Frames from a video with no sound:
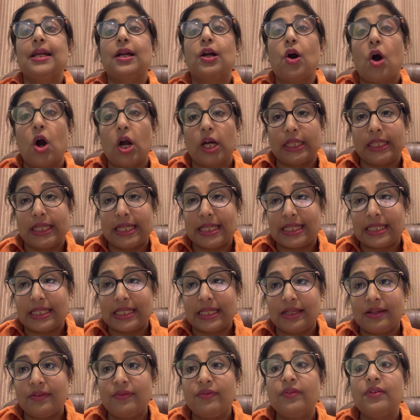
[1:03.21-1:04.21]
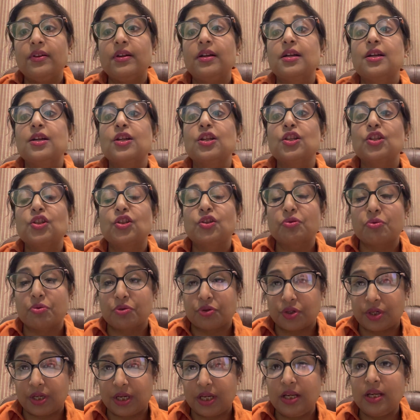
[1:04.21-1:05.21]
cognitive,
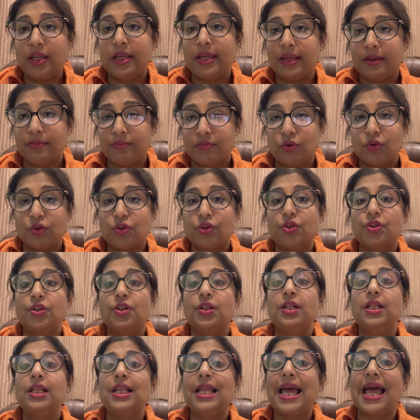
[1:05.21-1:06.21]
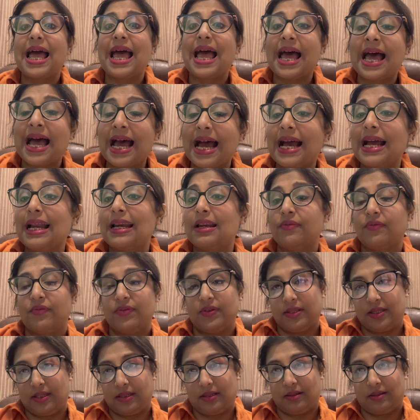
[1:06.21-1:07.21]
social, emotional, and
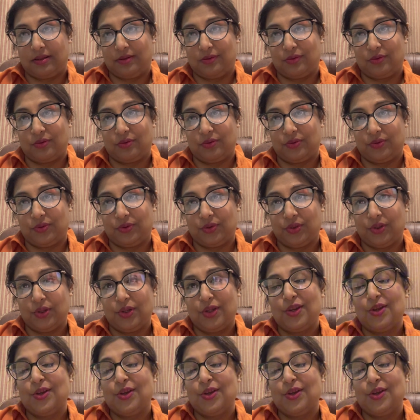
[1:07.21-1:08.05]
physical growth.